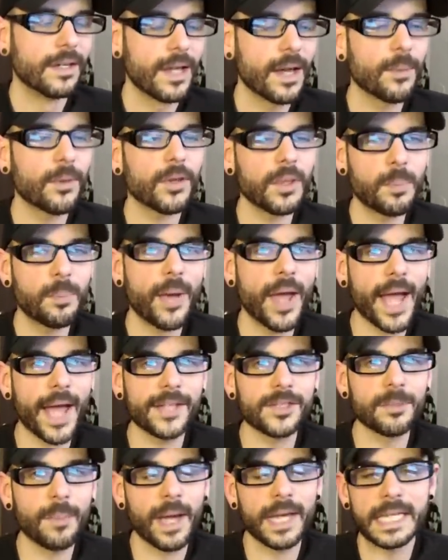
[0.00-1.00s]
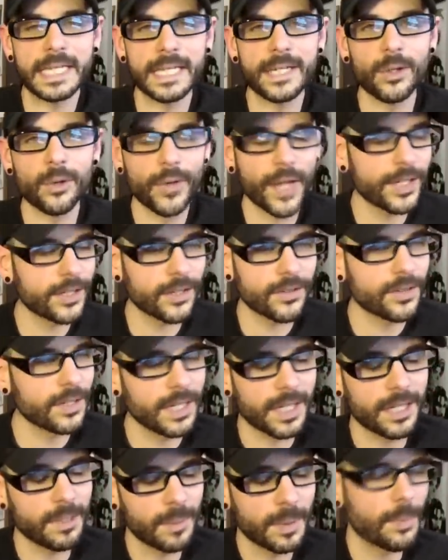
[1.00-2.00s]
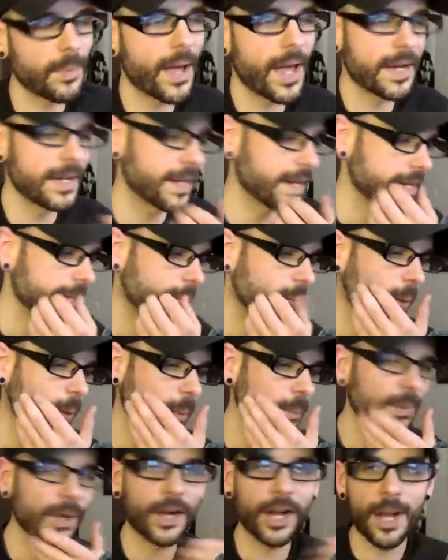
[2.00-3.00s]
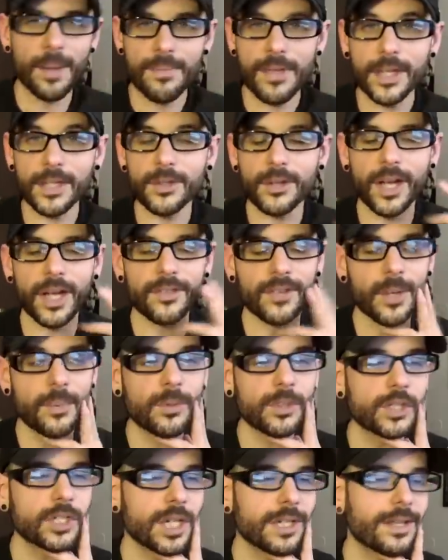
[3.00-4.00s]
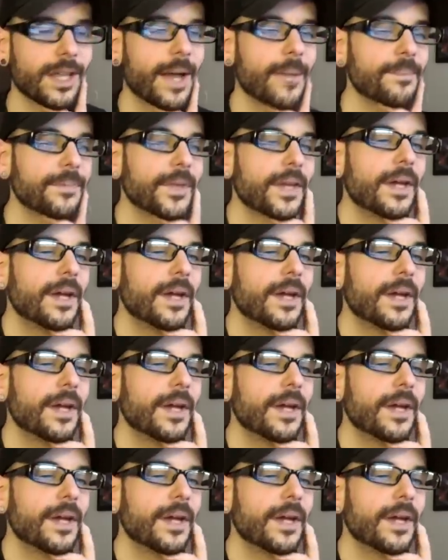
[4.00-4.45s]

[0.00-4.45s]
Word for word: That really pads my ego. That doesn't need to be padded anymore. But uh, thank you guys. I appreciate that.